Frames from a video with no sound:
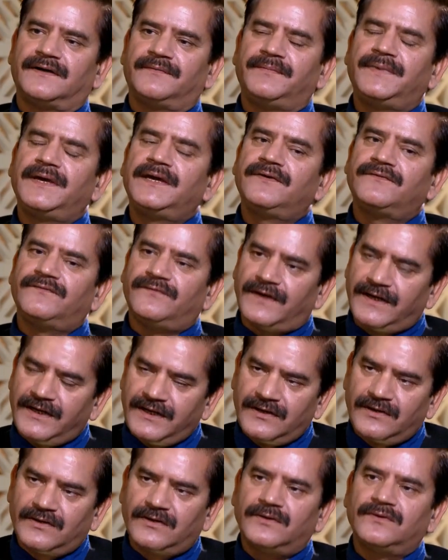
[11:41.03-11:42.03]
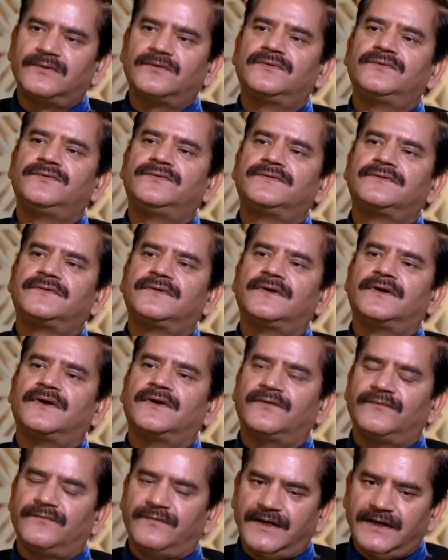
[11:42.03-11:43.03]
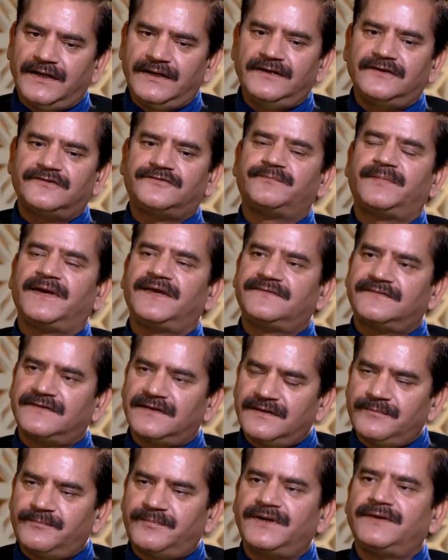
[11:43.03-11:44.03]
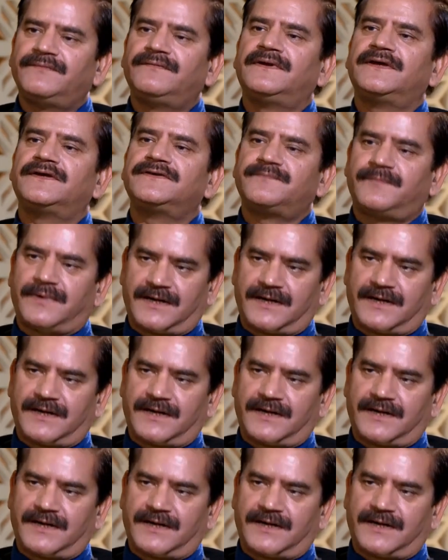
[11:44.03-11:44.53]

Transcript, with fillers: being very close very special privileged